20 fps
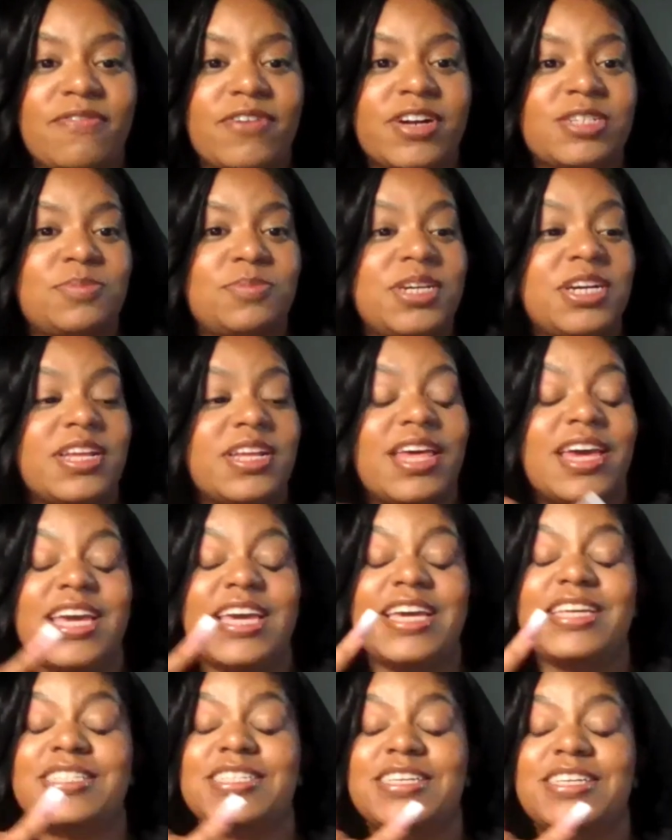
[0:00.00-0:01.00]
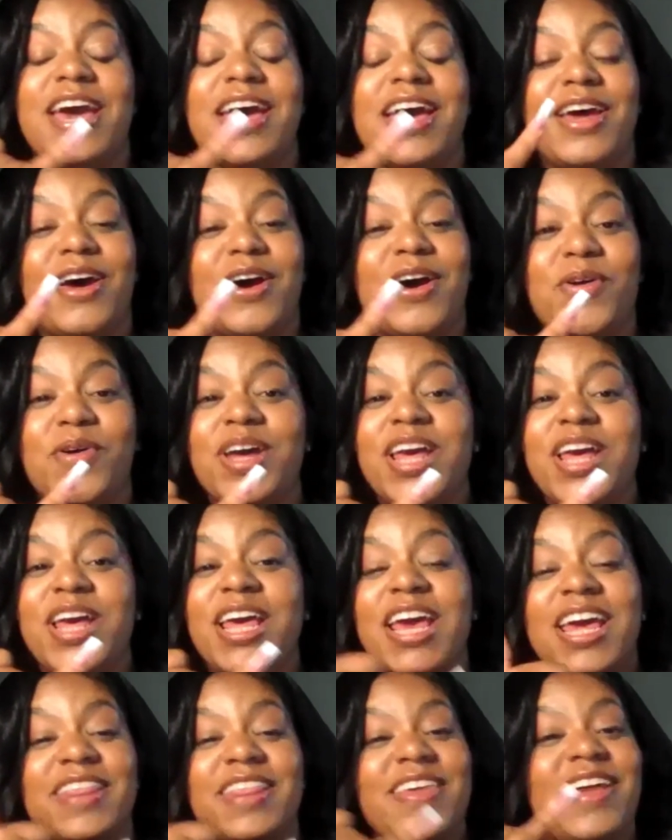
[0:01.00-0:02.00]
freshman year, like, it's ghetto.
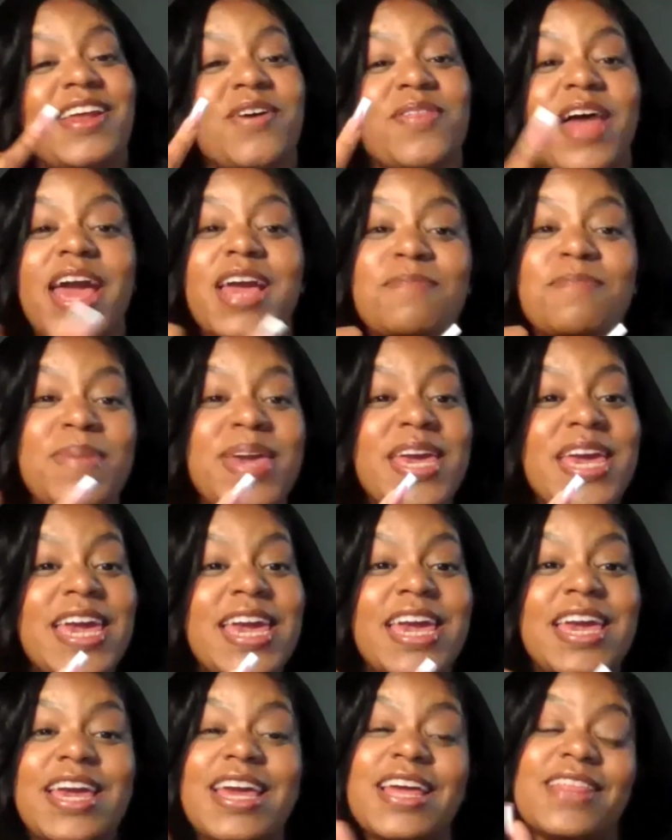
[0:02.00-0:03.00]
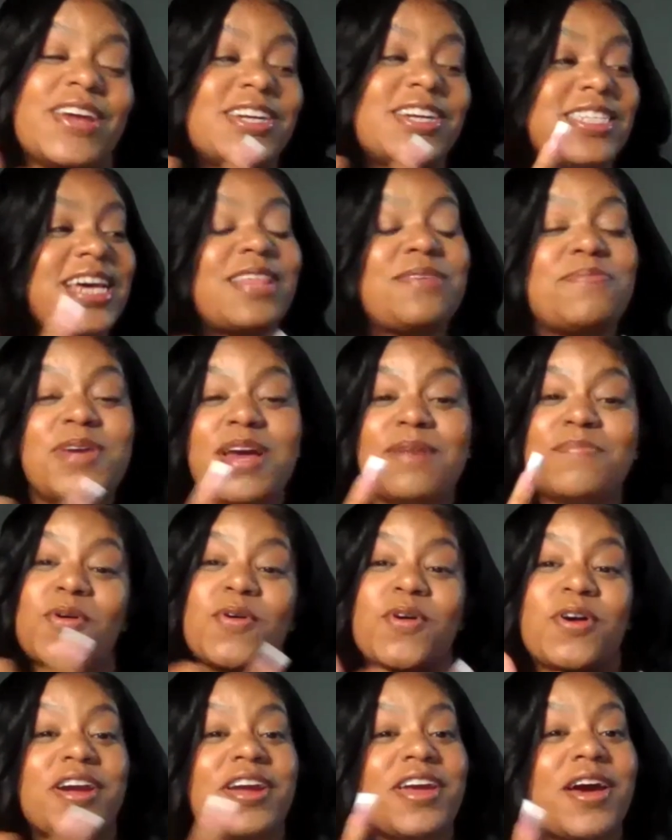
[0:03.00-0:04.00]
They don't like me. They're telling me I'm an
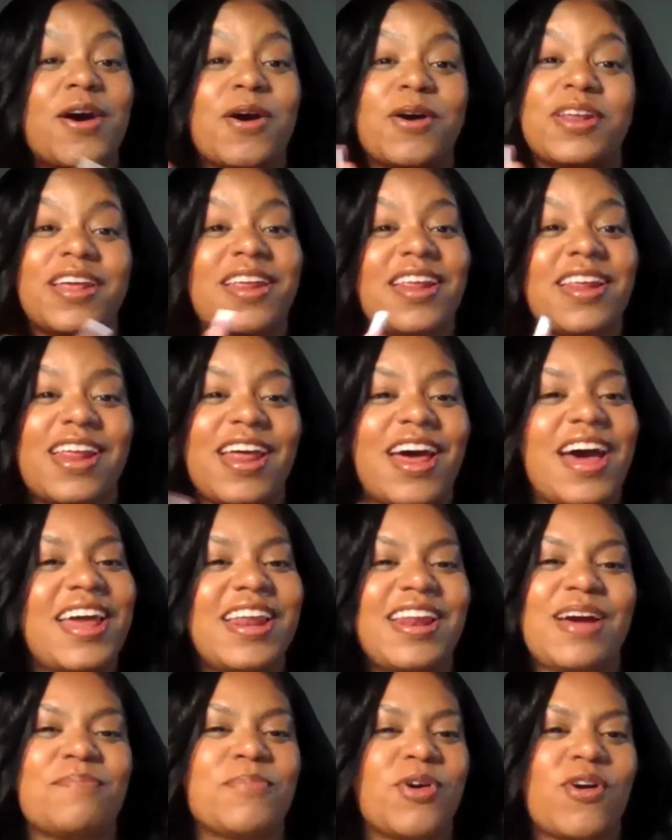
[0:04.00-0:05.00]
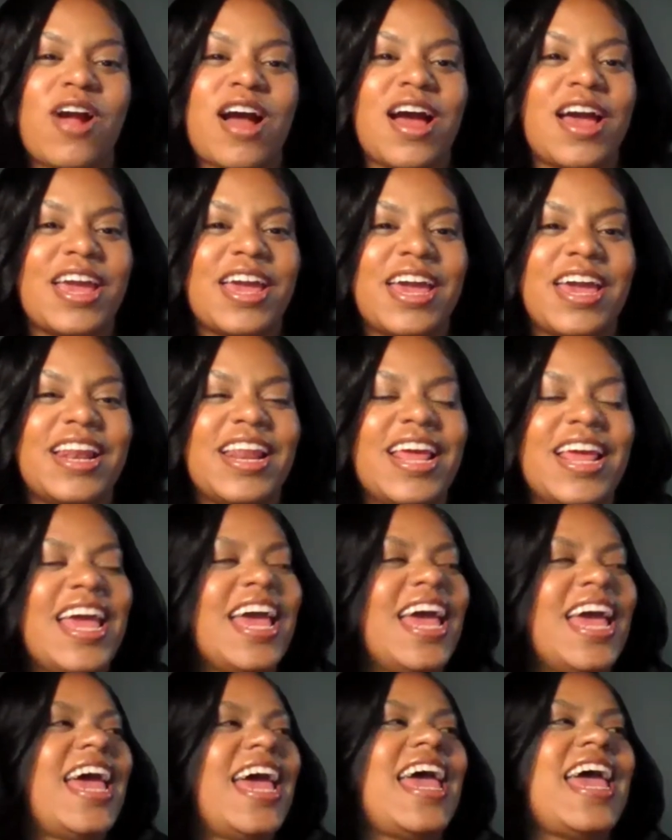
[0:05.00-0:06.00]
Oreo, da, da, da, and I'm crying.
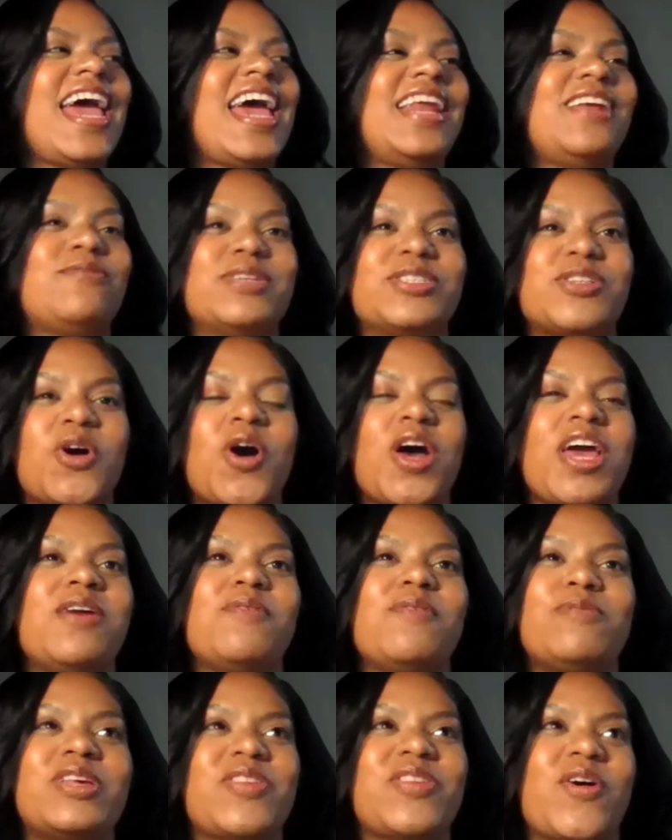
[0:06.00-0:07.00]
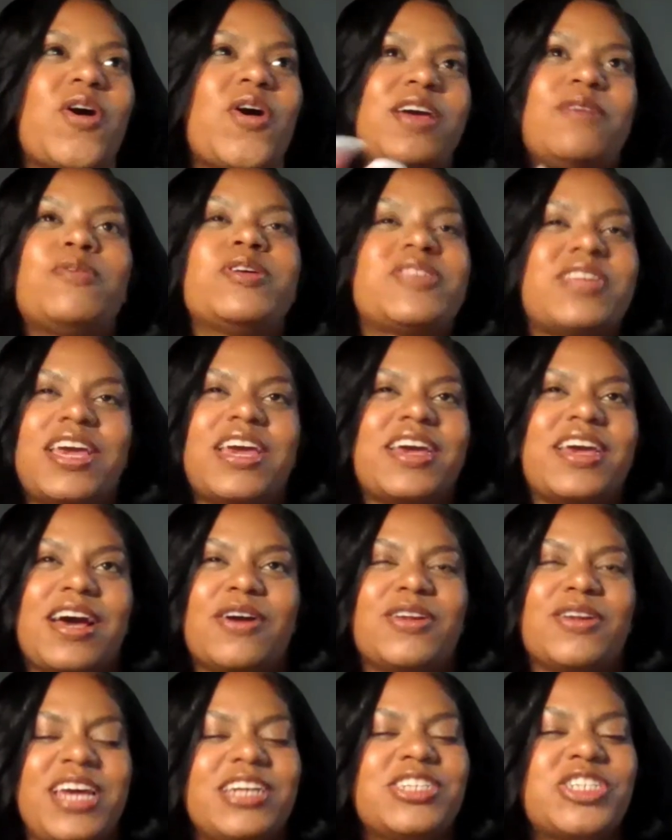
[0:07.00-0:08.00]
And it was, it was, it was like
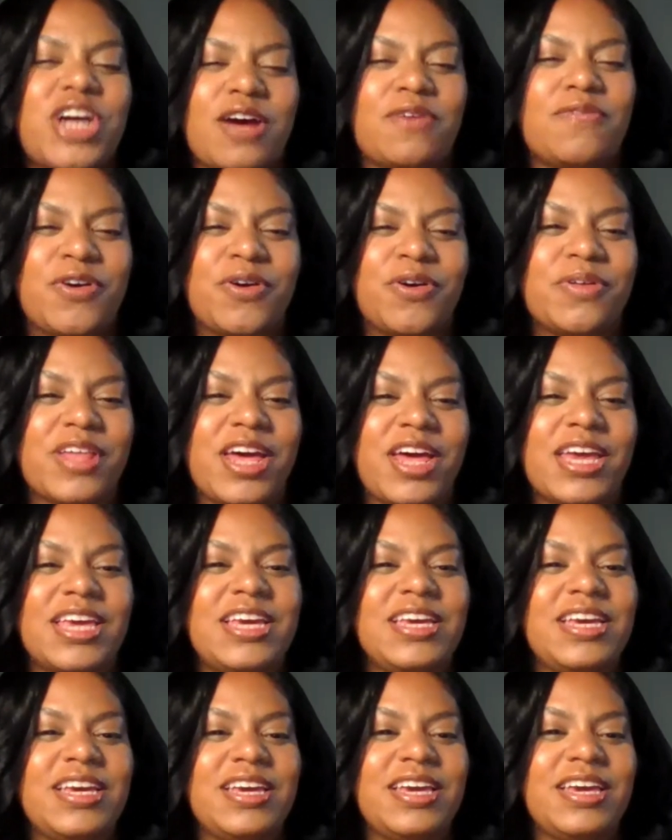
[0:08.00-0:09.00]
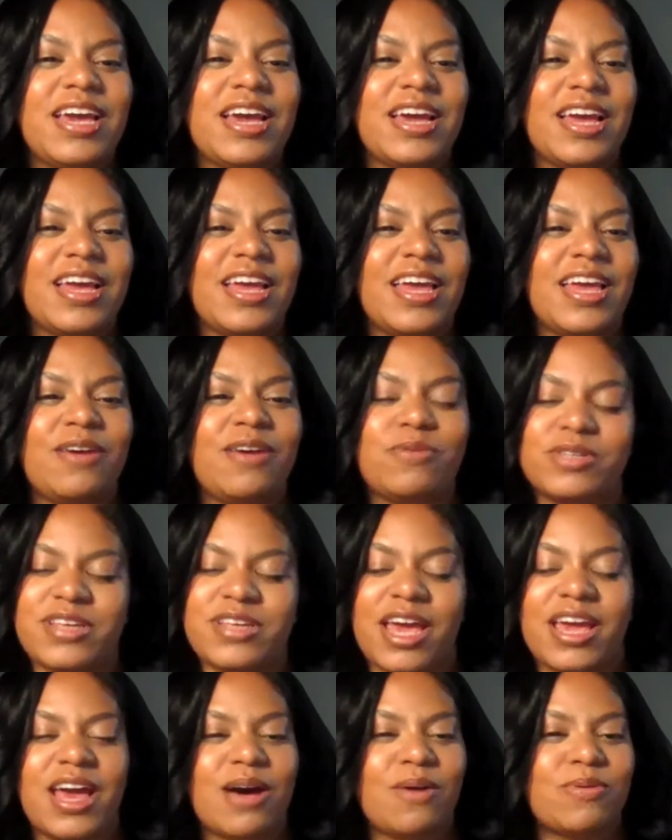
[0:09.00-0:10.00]
deja vu. Like he, it was
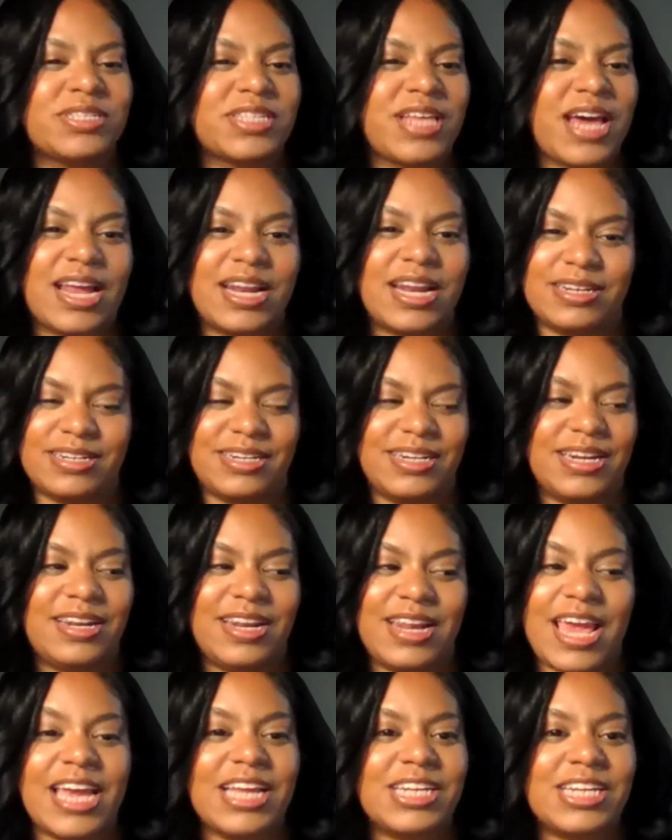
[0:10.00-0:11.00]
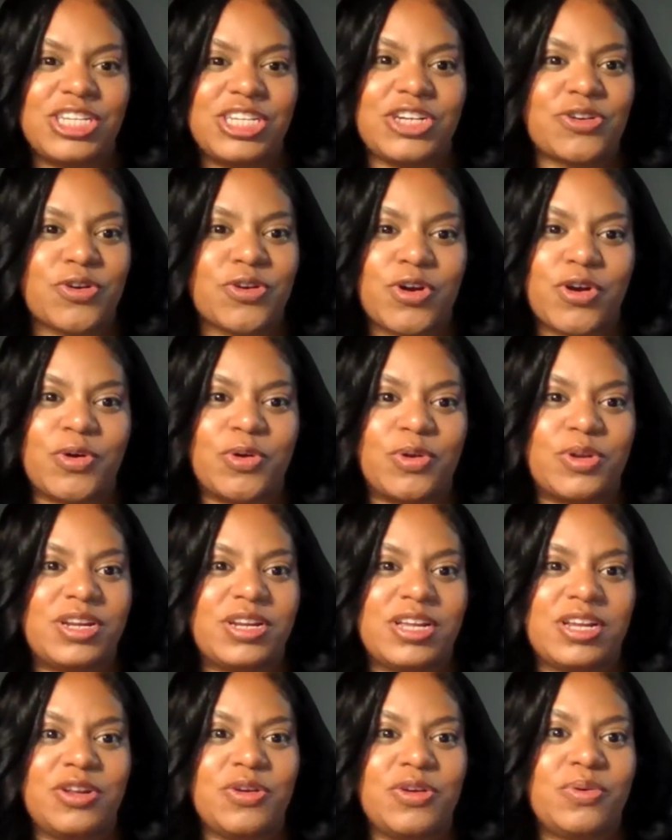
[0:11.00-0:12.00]
like I was that 18 year old in
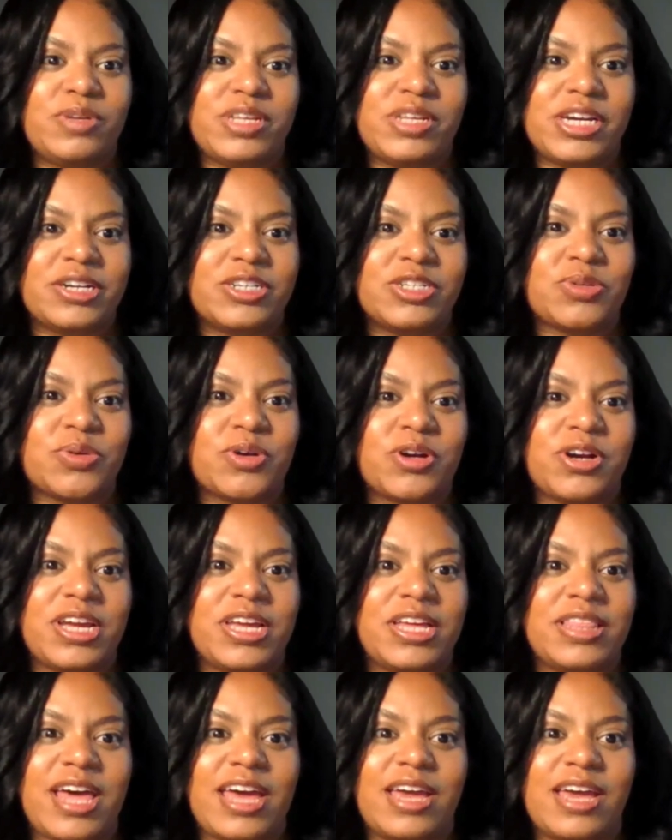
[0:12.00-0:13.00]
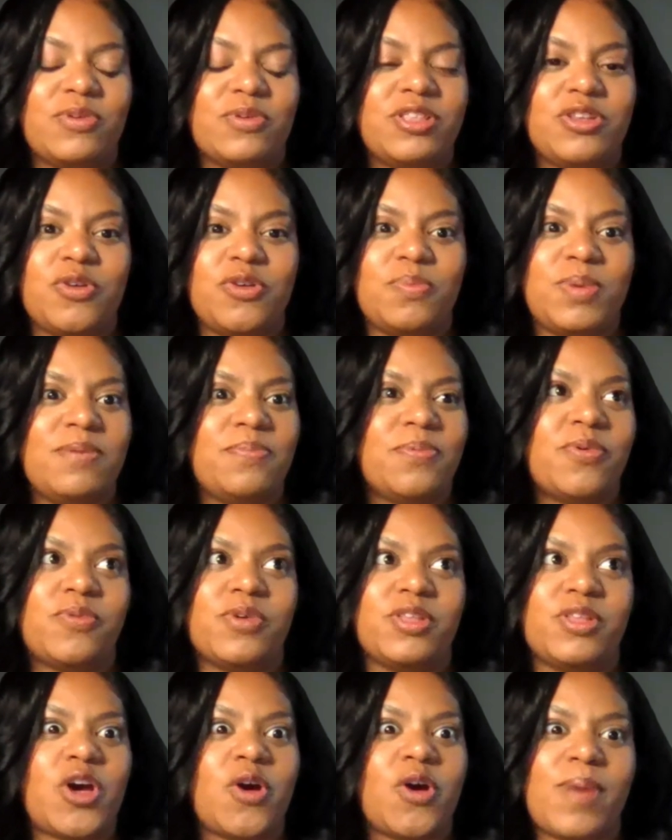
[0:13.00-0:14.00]
a new territory, like with new people,
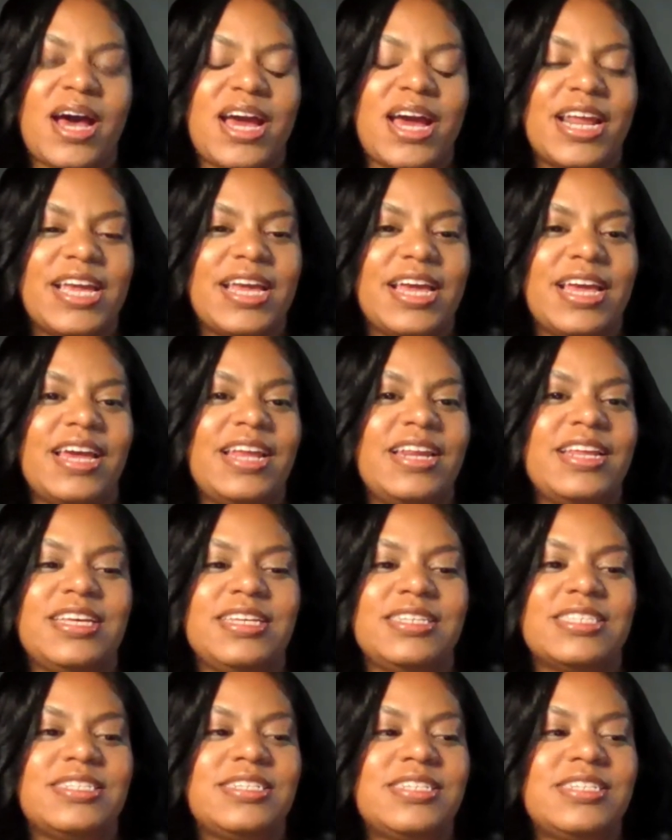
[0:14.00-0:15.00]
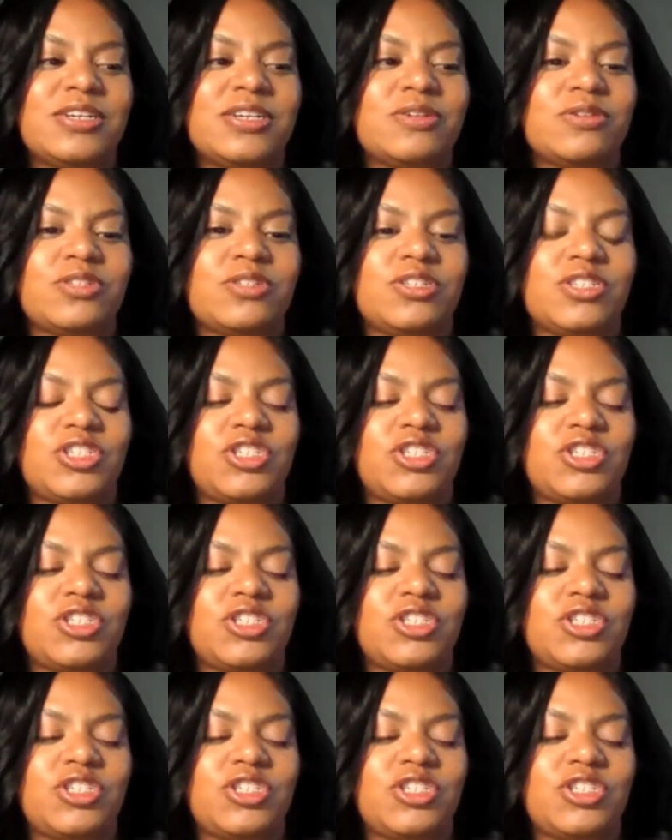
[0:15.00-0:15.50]
with nobody. And he still